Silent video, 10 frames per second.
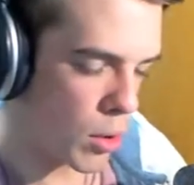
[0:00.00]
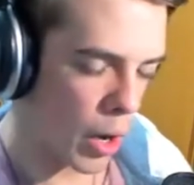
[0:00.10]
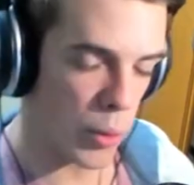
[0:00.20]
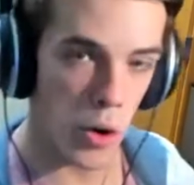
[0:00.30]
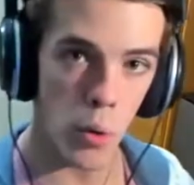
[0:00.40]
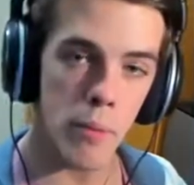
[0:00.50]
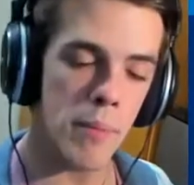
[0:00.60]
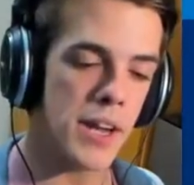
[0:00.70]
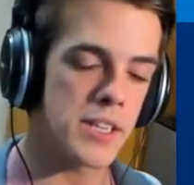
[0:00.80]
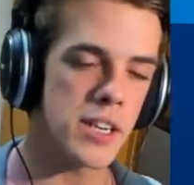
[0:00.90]
I want to know what
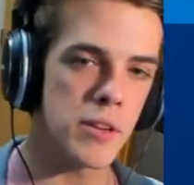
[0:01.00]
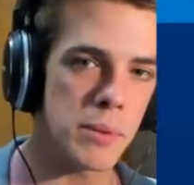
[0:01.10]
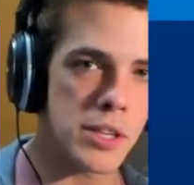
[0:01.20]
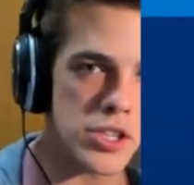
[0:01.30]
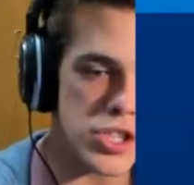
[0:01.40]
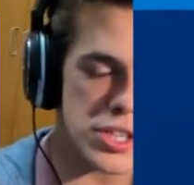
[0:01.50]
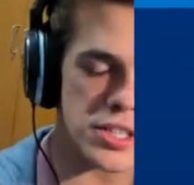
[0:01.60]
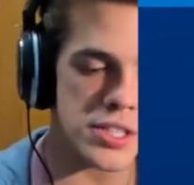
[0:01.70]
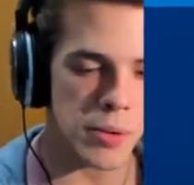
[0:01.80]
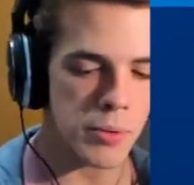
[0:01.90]
Mae did because she
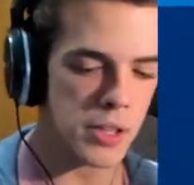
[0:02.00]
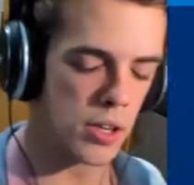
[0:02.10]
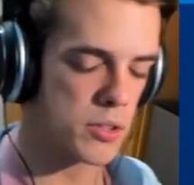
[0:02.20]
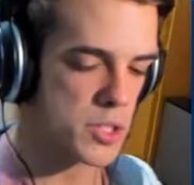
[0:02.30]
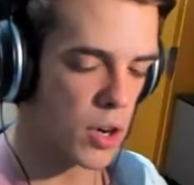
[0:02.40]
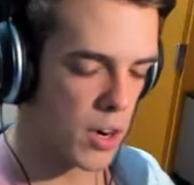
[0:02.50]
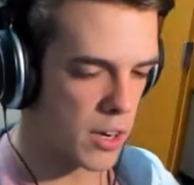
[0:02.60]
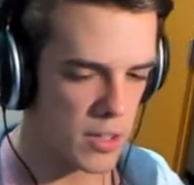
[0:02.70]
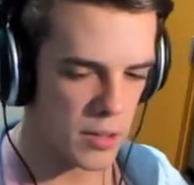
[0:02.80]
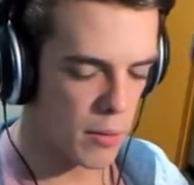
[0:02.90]
did something else.
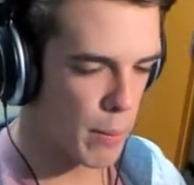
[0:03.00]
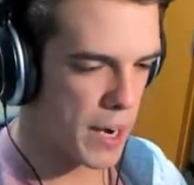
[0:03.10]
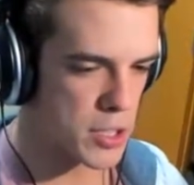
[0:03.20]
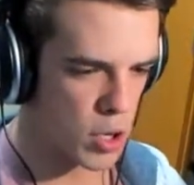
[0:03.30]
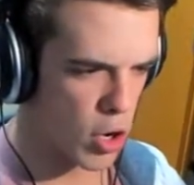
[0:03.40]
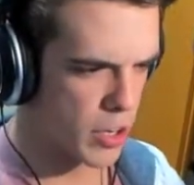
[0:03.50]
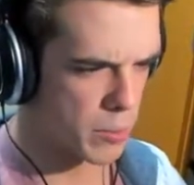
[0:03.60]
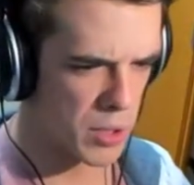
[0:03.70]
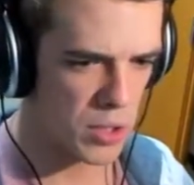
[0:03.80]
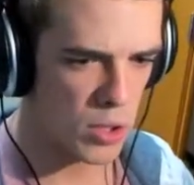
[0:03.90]
Sorry, my pants are
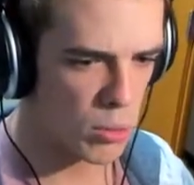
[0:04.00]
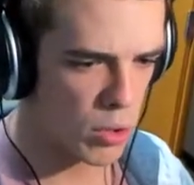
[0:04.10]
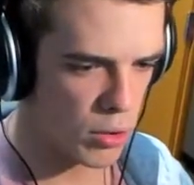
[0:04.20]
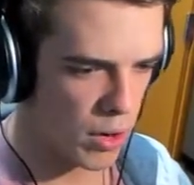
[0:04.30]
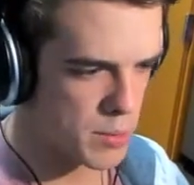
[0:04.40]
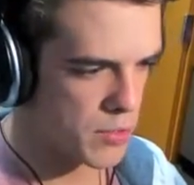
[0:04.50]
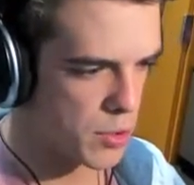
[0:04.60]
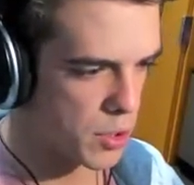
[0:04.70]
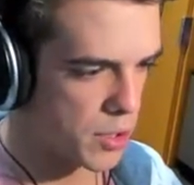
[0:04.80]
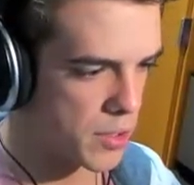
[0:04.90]
hurting me. What other crimes have
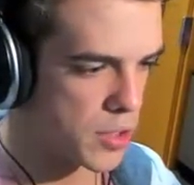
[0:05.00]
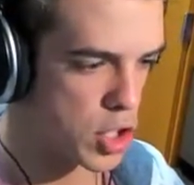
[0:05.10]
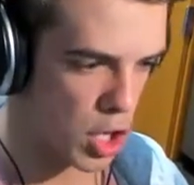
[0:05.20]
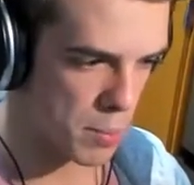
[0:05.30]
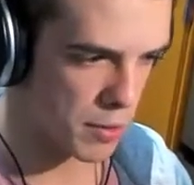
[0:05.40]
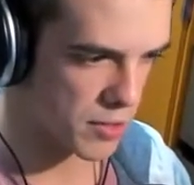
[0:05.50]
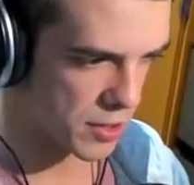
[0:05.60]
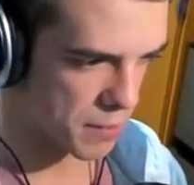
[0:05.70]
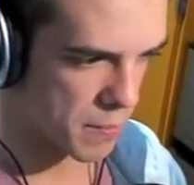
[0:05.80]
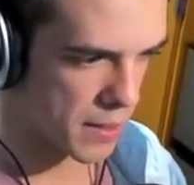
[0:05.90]
you done?
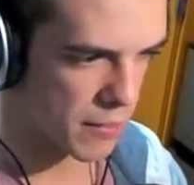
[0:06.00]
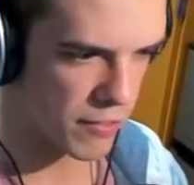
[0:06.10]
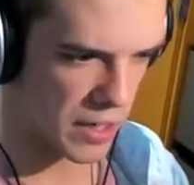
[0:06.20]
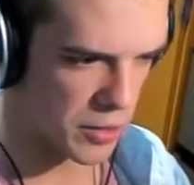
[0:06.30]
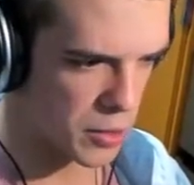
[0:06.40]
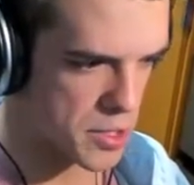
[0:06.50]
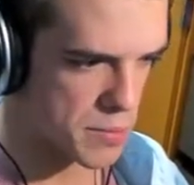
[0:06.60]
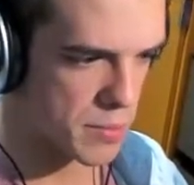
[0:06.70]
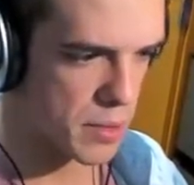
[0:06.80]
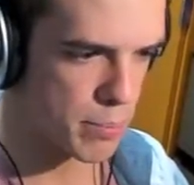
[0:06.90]
Shoplifting,
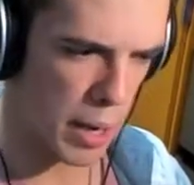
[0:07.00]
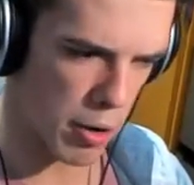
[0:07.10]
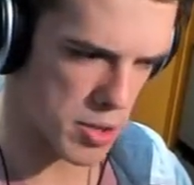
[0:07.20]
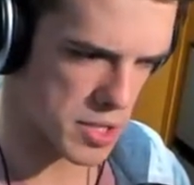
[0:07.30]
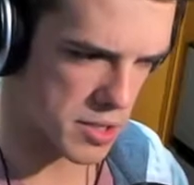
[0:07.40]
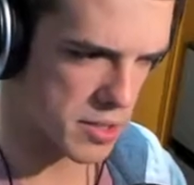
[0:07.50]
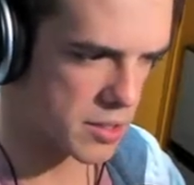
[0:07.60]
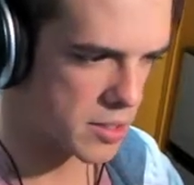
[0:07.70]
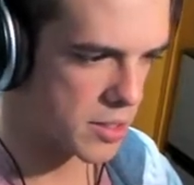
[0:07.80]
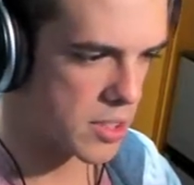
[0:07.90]
vandalism, piracy,
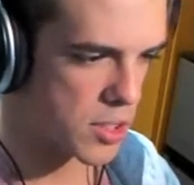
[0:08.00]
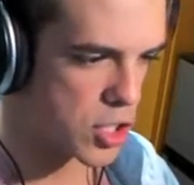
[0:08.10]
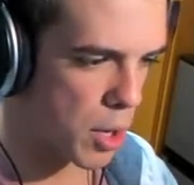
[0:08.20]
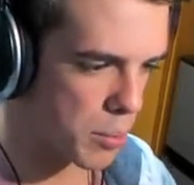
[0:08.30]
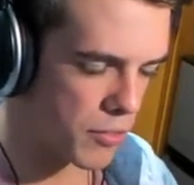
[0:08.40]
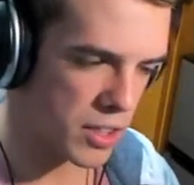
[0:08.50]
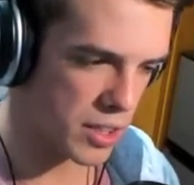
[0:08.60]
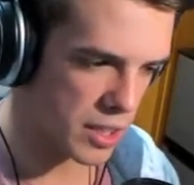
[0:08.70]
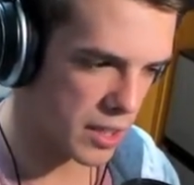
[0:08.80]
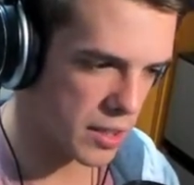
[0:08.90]

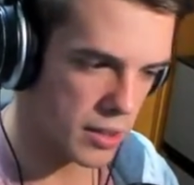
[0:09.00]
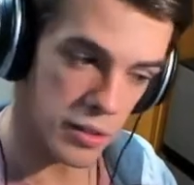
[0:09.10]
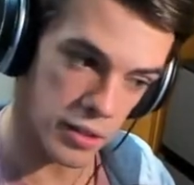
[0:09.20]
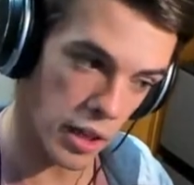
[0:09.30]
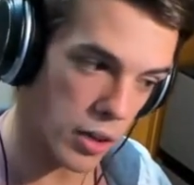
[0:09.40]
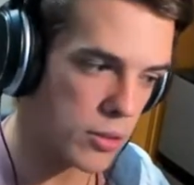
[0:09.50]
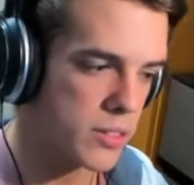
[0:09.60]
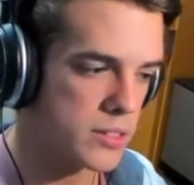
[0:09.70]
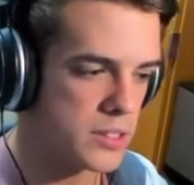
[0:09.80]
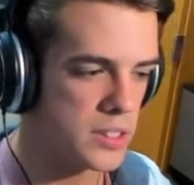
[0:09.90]
shoplifting again. Now.
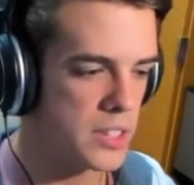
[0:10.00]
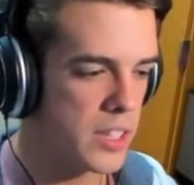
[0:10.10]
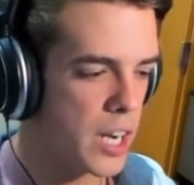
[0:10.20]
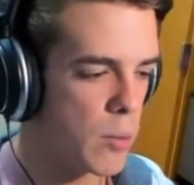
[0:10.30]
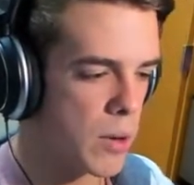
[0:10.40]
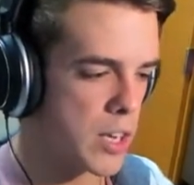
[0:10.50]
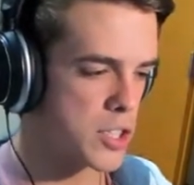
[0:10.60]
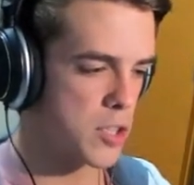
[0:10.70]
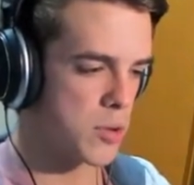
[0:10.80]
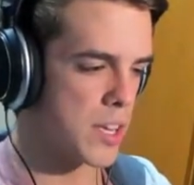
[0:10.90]
Anyway, I
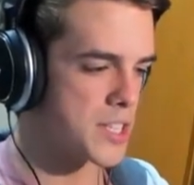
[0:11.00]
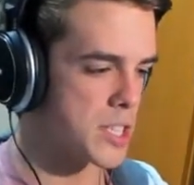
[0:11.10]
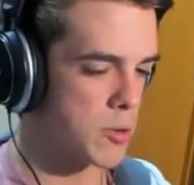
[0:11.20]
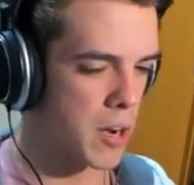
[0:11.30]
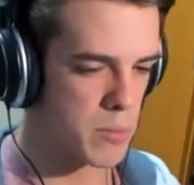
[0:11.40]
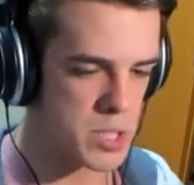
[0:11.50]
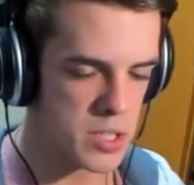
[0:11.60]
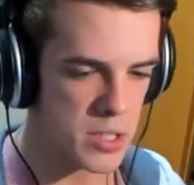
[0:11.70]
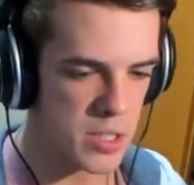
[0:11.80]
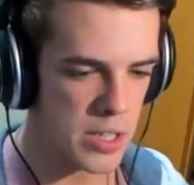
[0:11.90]
just do the easy crimes.